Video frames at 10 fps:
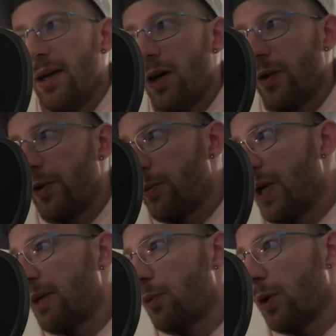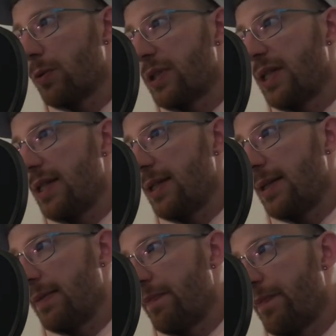On the ring road,
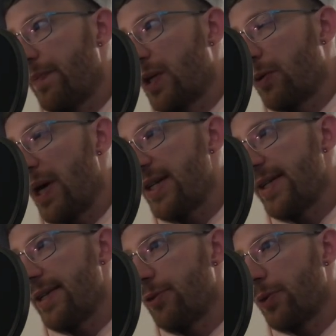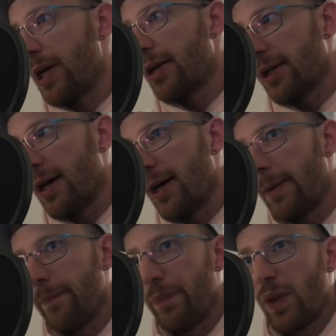he crashes into another car
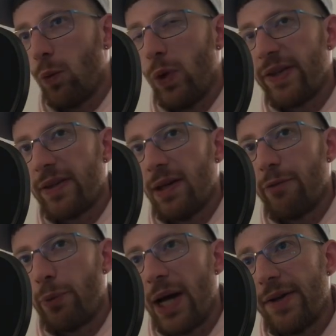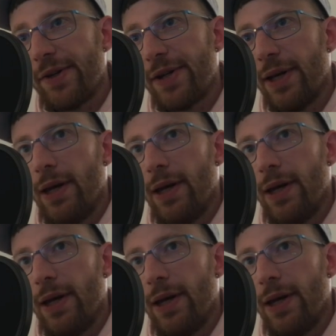with a French